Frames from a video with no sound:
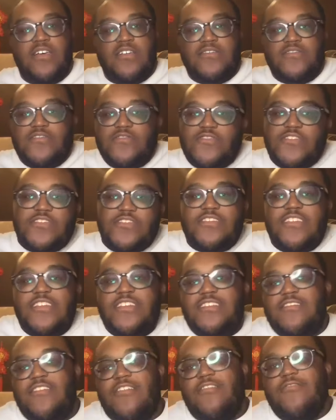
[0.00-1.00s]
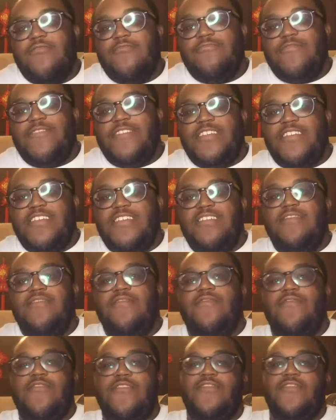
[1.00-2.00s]
So just like the opening
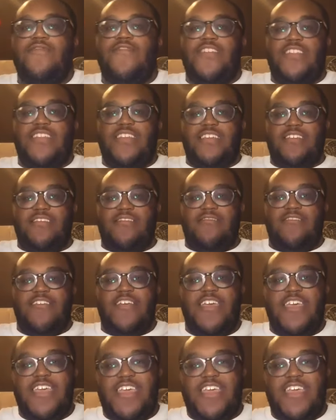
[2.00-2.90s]
for the video